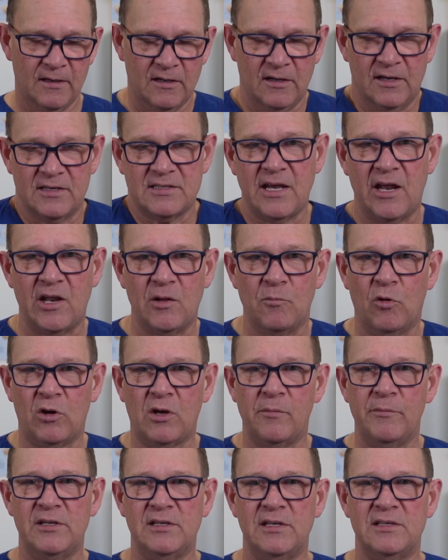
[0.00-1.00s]
I say to them, what
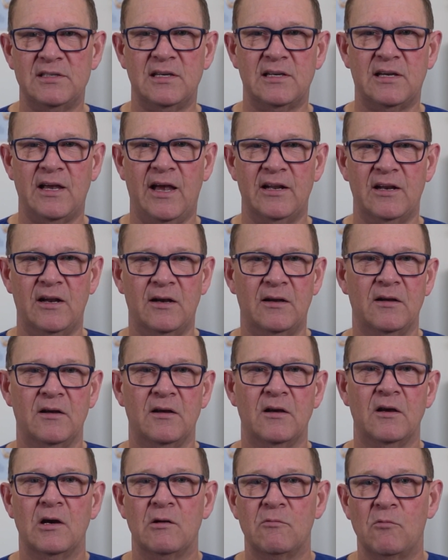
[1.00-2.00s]
can be dislocated?
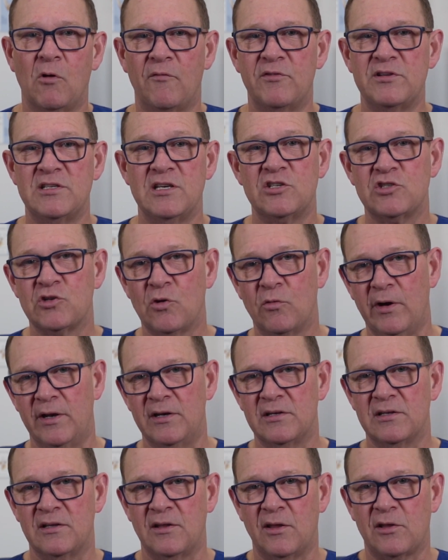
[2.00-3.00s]
Well, obviously a
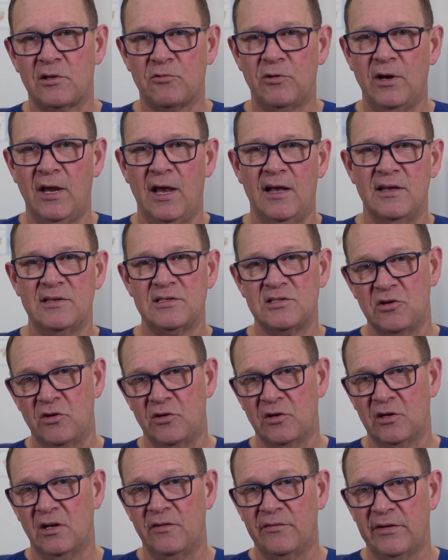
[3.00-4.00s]
joint, and the 3 are
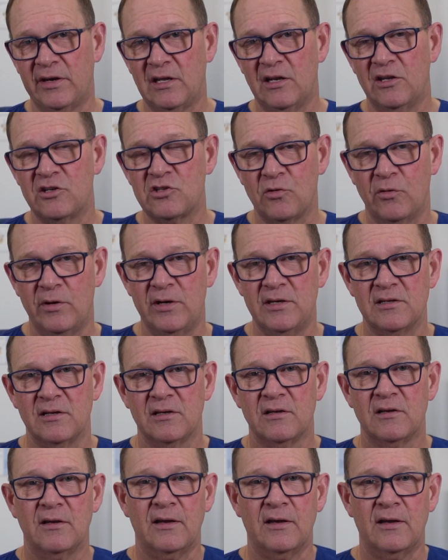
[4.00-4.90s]
sternoclavicular joint,